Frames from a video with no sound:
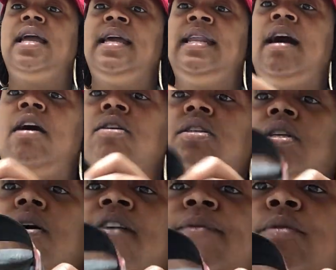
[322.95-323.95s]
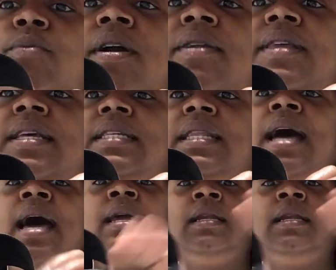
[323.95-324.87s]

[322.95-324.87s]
And also, I've been wearing these a lot.